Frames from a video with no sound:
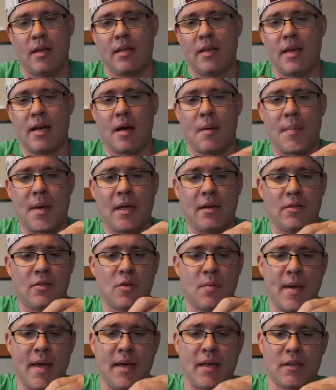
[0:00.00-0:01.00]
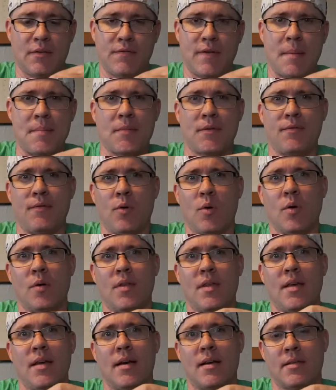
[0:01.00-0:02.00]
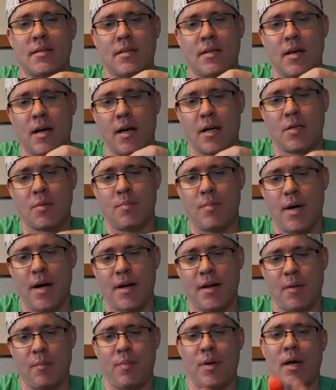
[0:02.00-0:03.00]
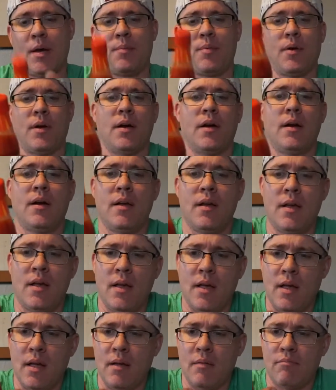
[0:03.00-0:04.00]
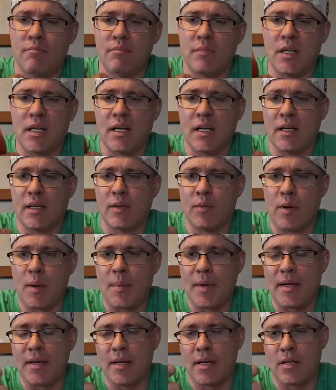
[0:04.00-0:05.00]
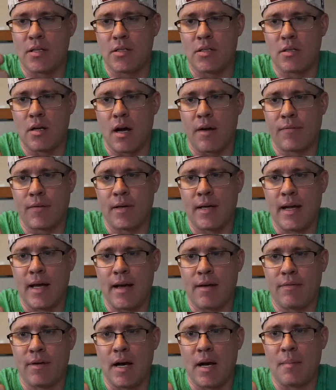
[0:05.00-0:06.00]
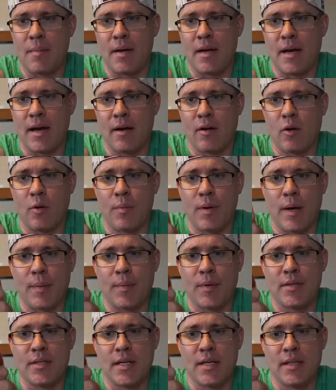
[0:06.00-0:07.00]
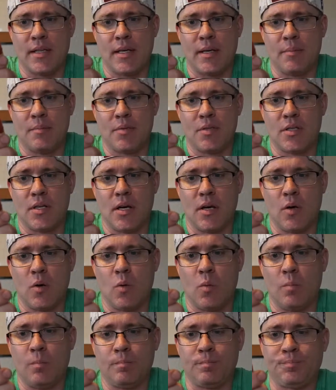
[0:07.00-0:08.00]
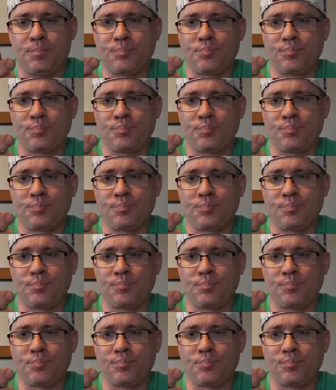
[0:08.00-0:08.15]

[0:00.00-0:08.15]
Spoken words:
Yeah, I mean, Jamaica's famous for the Scotch bonnet pepper. Caribbean dishes often have habanero peppers in them, so...